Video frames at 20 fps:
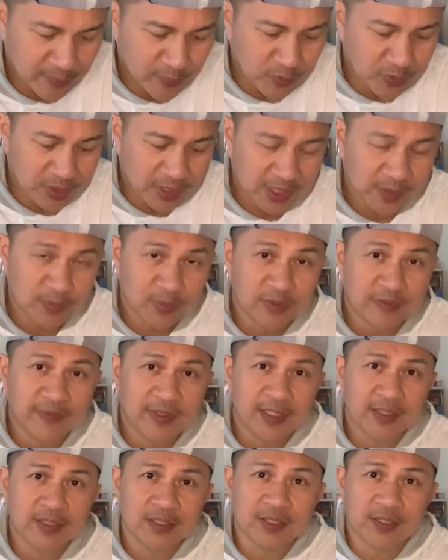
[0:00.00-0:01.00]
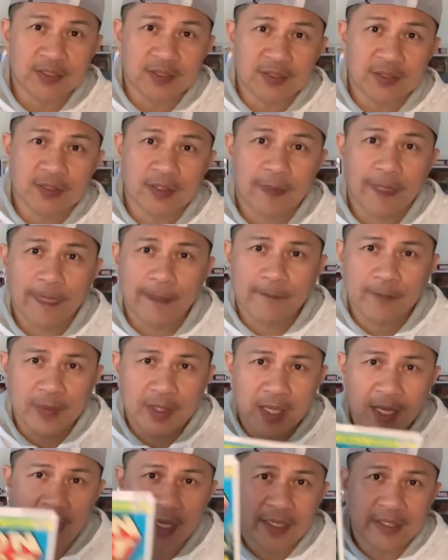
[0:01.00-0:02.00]
Let's move on to
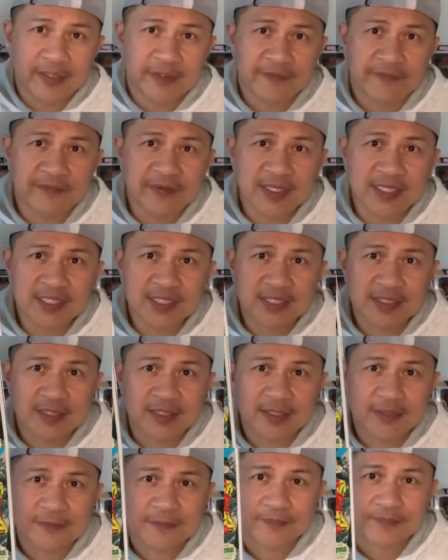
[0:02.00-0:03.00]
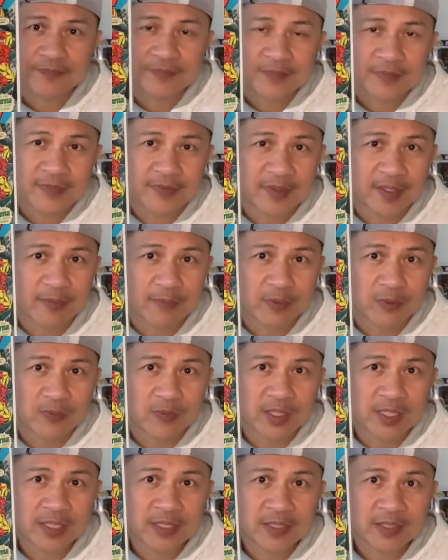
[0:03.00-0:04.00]
Iron Fist,
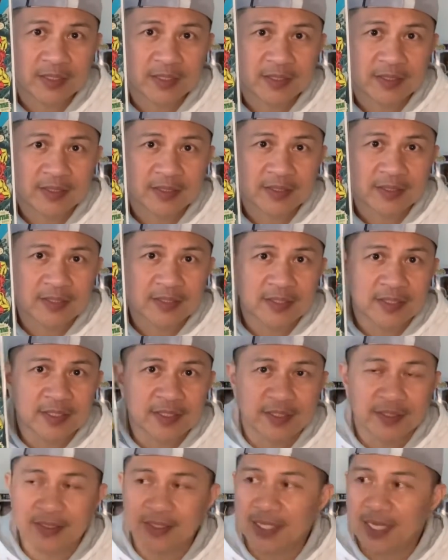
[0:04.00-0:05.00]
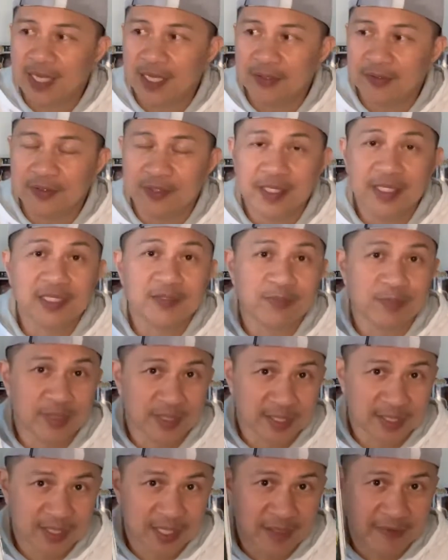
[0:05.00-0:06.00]
#1. Now this
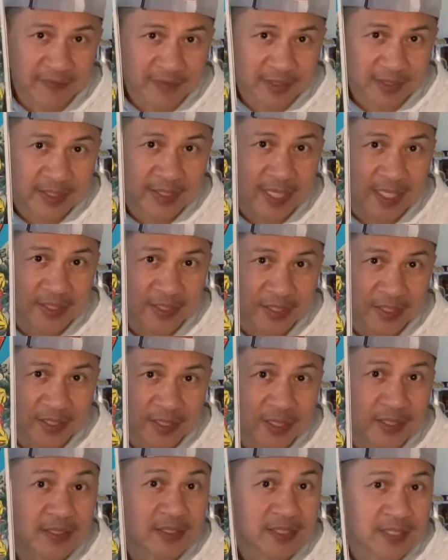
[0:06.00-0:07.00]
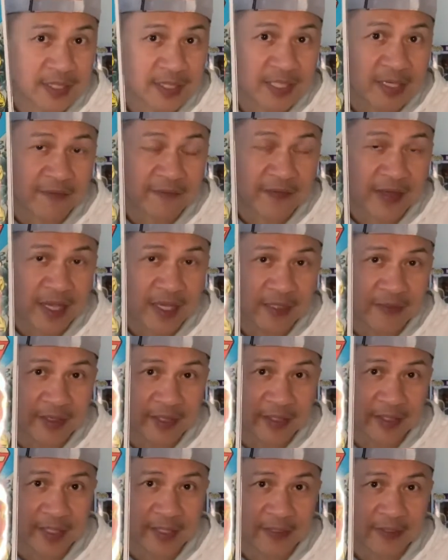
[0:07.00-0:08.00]
book is on sketching. It's on fire
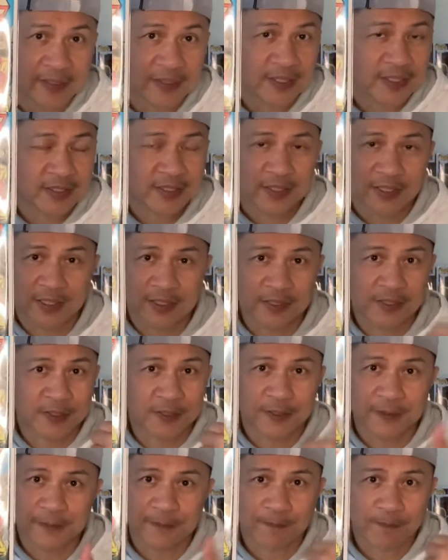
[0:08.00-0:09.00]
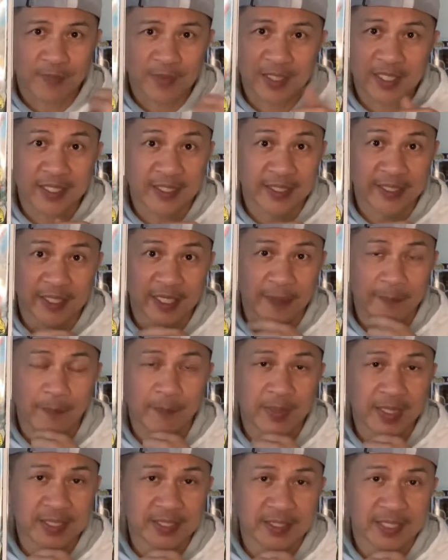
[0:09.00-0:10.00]
right now. It's just heating up
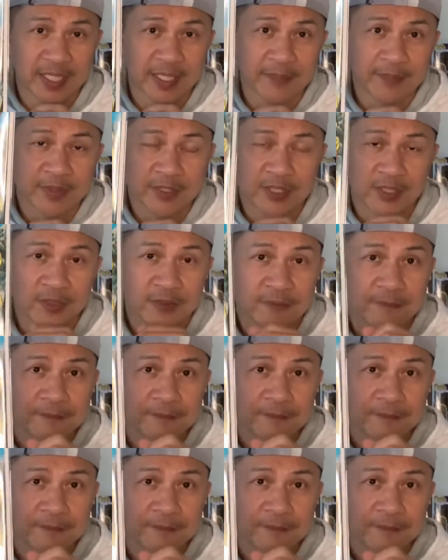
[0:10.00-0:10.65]
big time. So